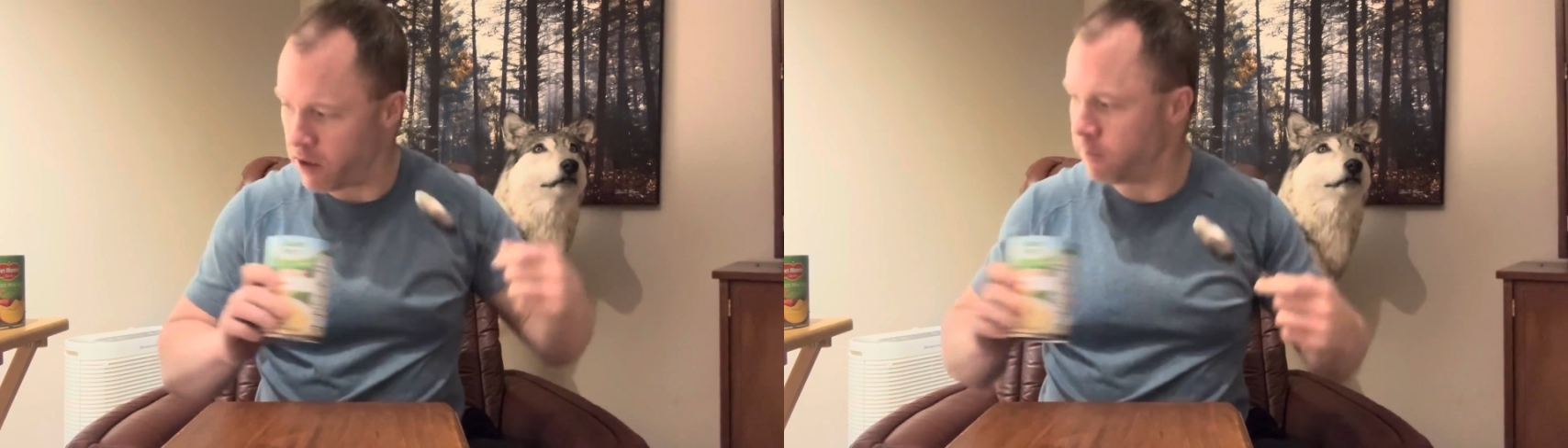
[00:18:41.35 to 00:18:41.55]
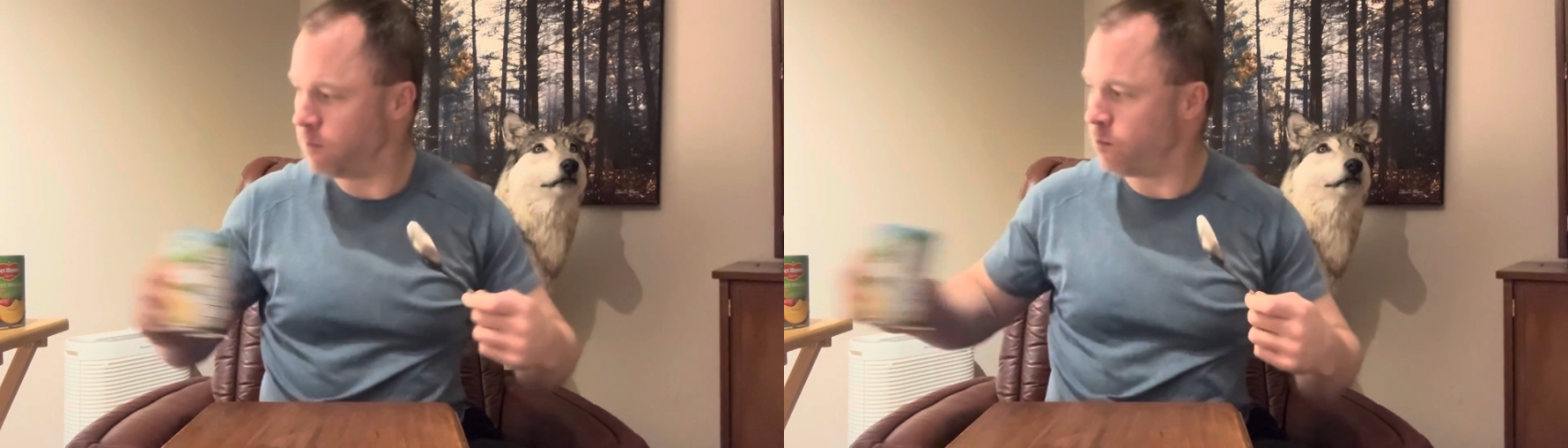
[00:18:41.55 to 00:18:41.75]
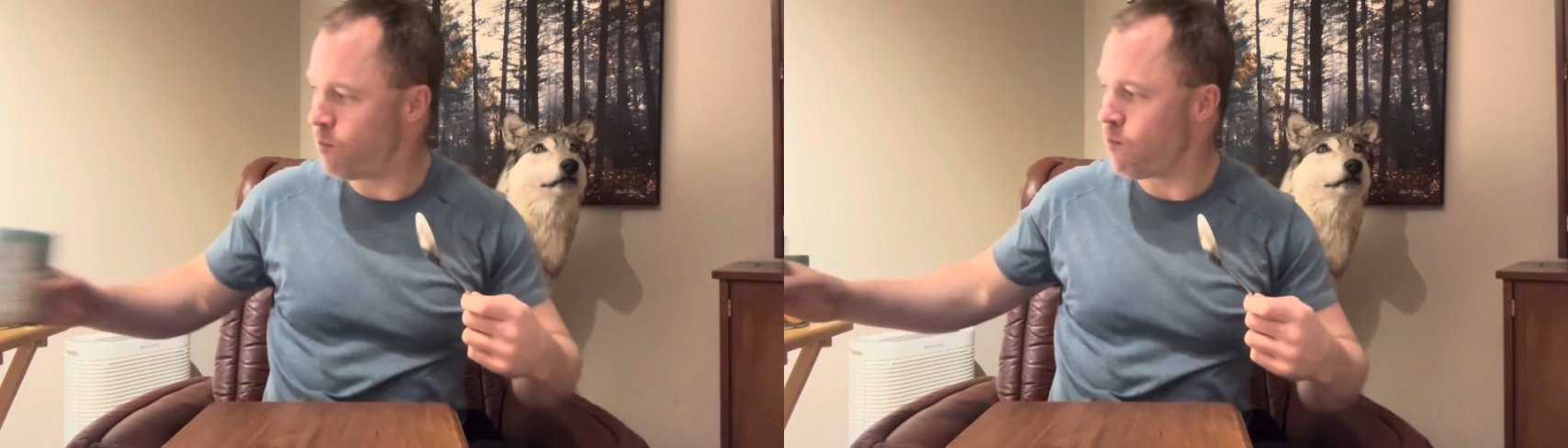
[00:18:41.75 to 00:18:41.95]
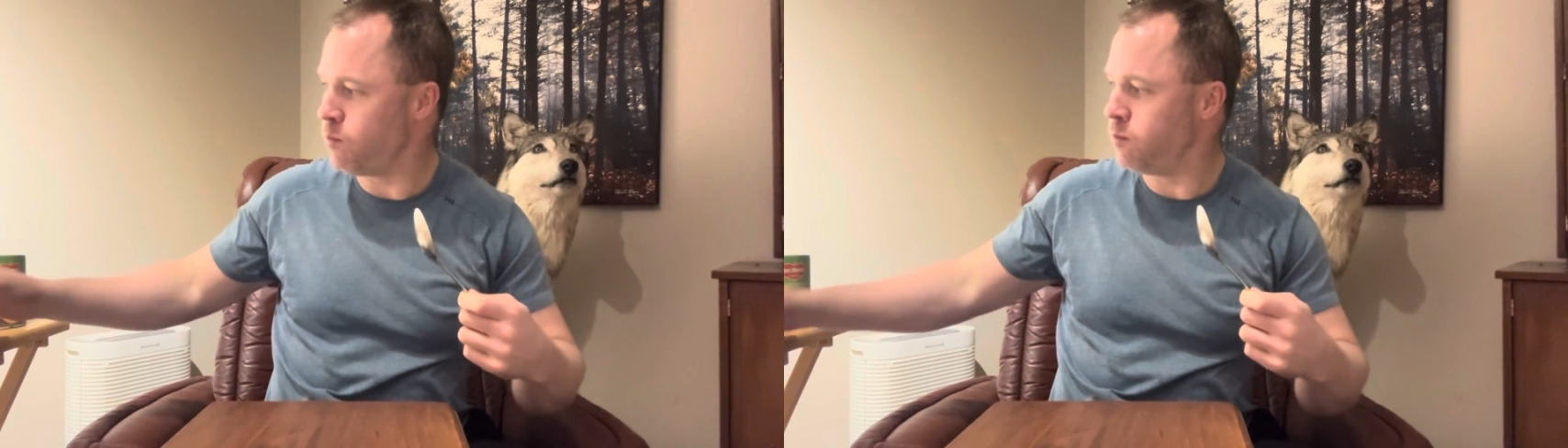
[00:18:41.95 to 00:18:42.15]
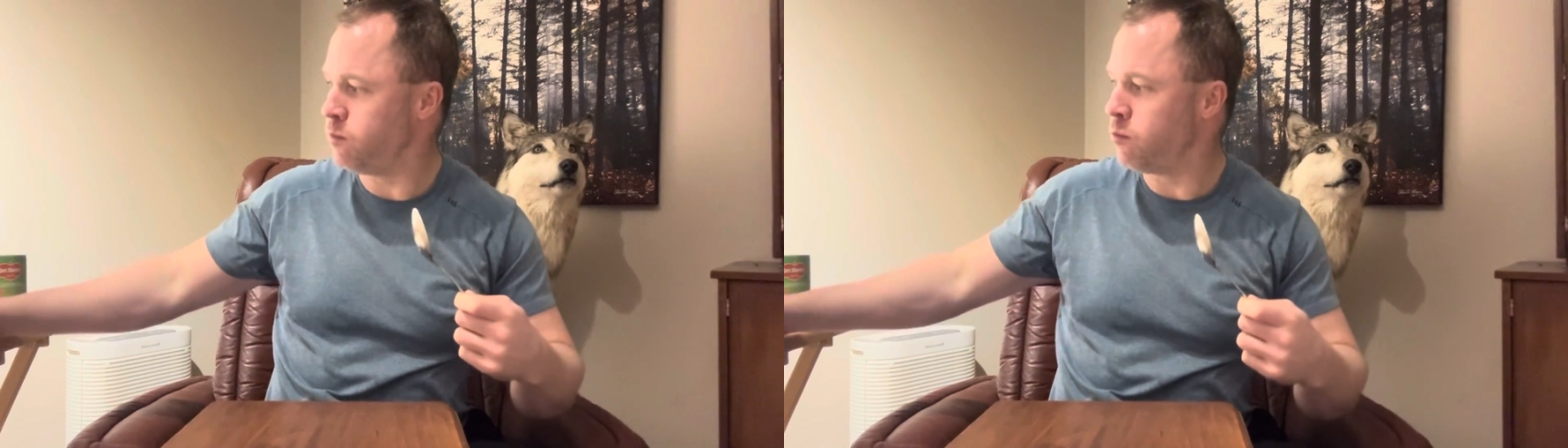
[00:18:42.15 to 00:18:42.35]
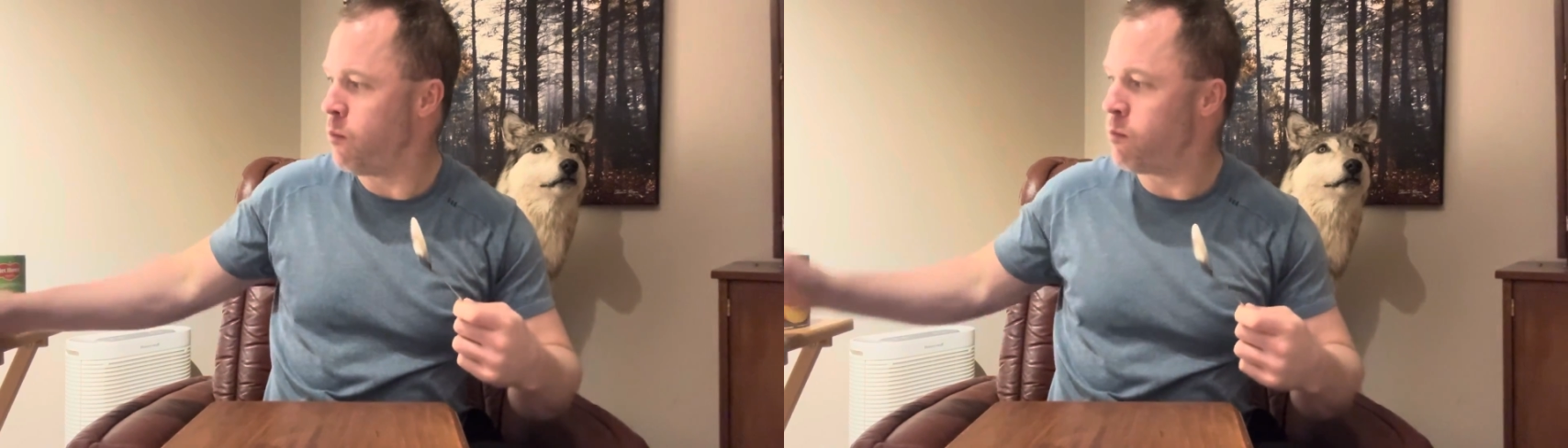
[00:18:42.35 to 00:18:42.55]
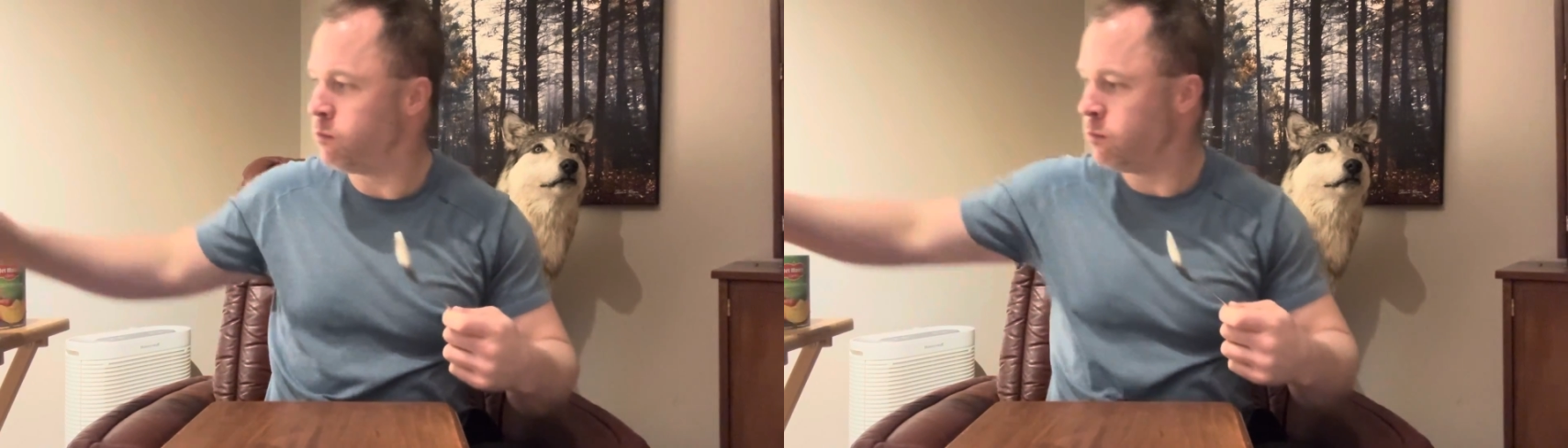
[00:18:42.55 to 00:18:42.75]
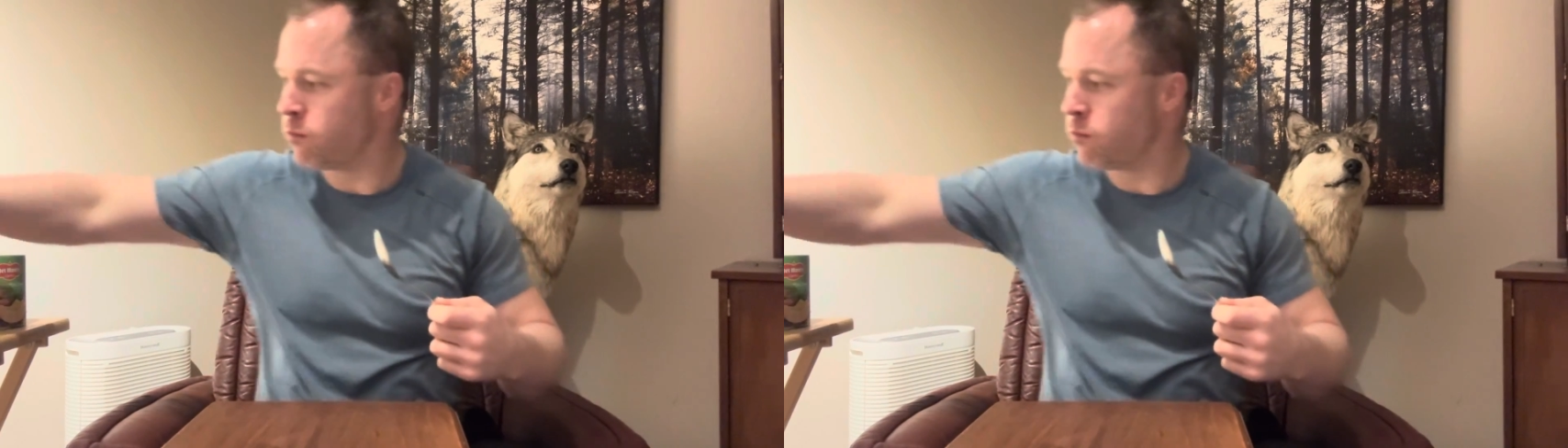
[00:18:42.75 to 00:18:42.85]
It's easy.